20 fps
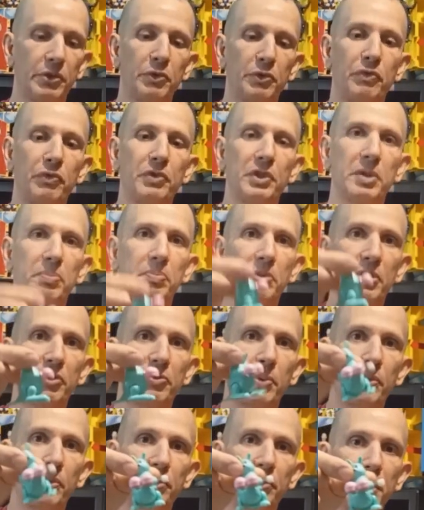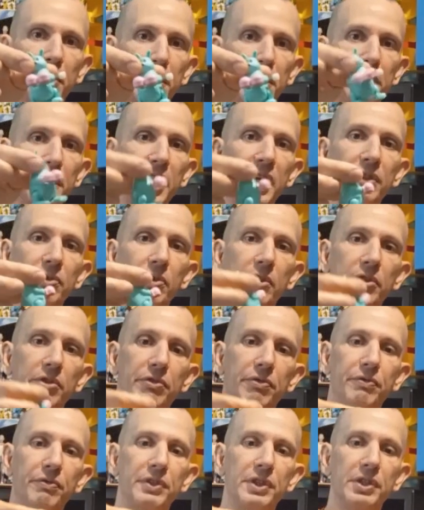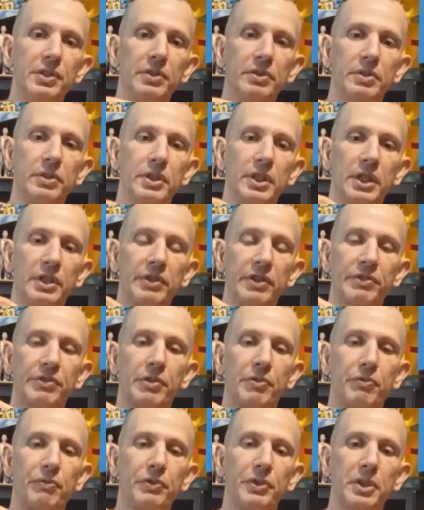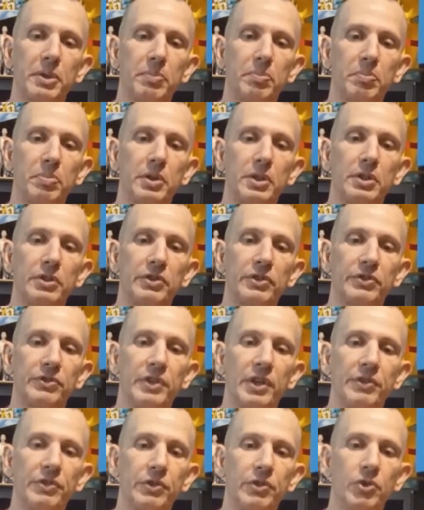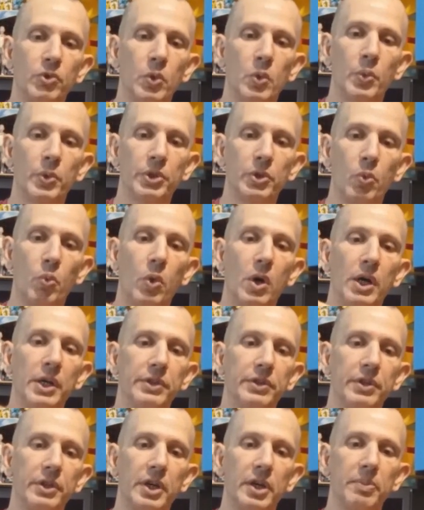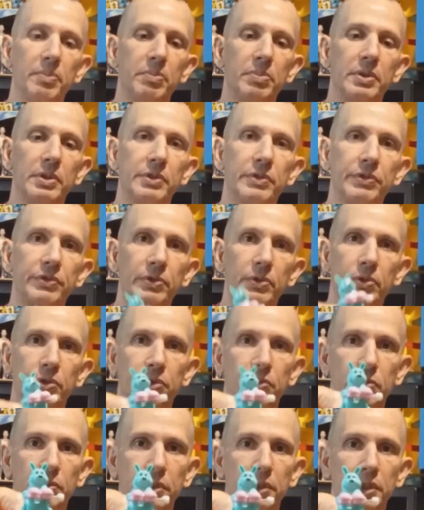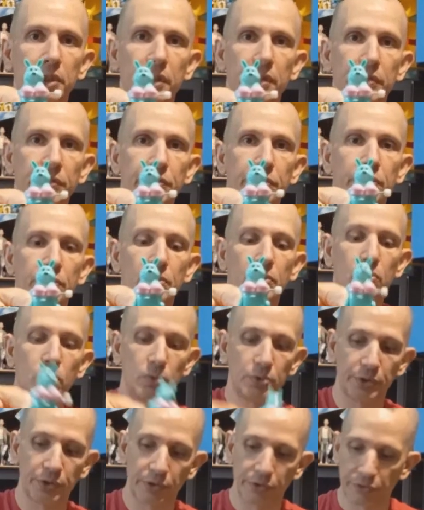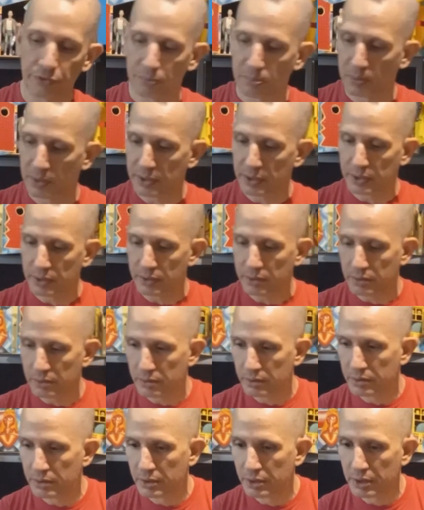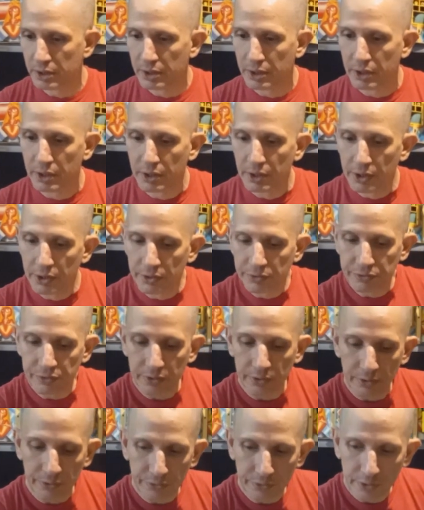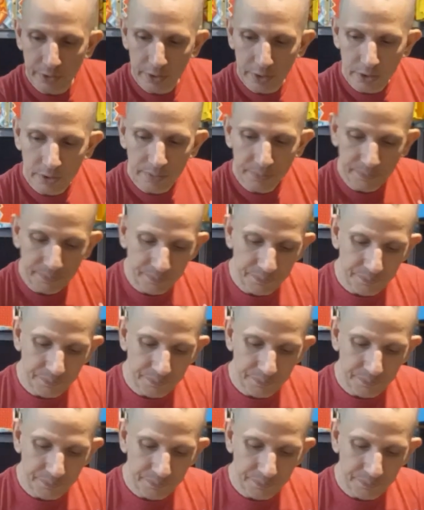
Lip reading: flip, and it's supposed to like land on its feet. And it does the flip, but it just doesn't do it when you wind it up. But it still looks really nice and cool to display. So there's that.